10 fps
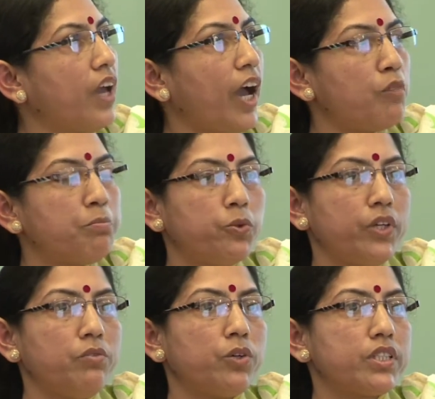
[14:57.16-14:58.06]
And
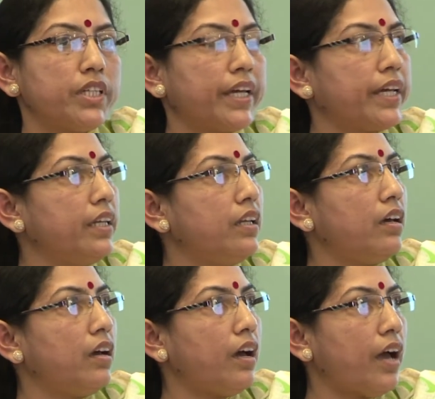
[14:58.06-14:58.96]
Puri was taken
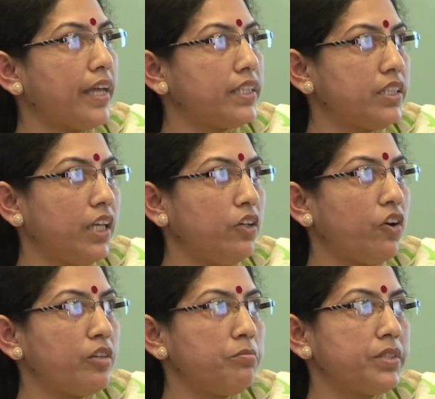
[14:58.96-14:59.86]
as a
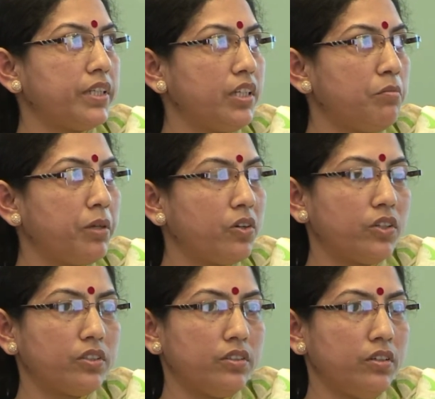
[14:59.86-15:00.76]
JNURM city
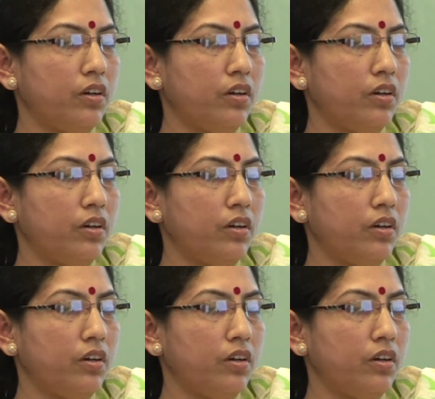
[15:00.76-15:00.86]
because